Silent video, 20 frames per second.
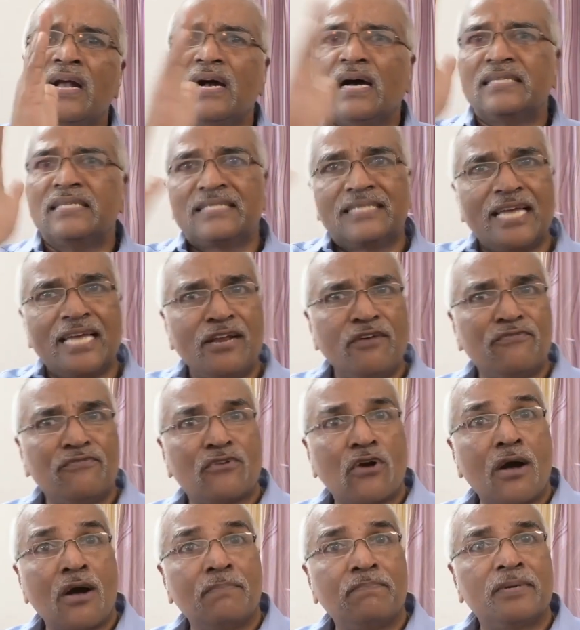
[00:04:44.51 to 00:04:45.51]
a set of
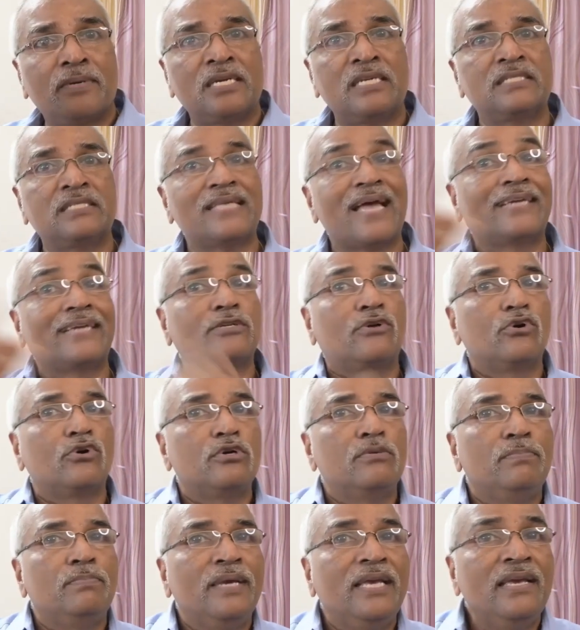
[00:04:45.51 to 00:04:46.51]
components that
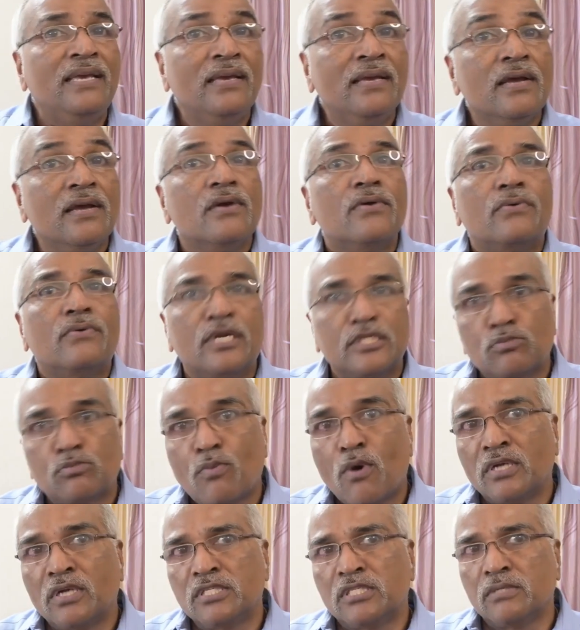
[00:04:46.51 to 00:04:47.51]
could be
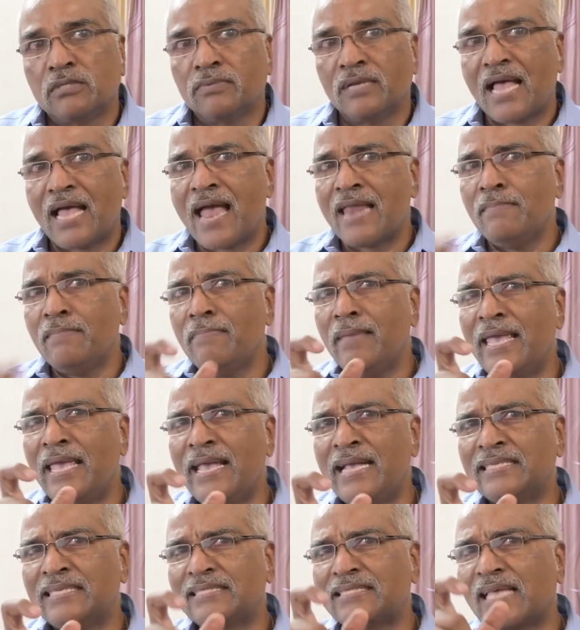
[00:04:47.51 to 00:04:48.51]
responsible and
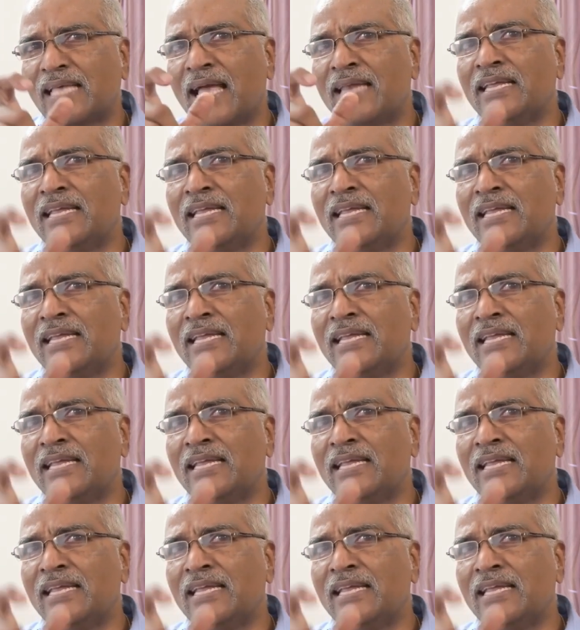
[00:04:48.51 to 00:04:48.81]
makes an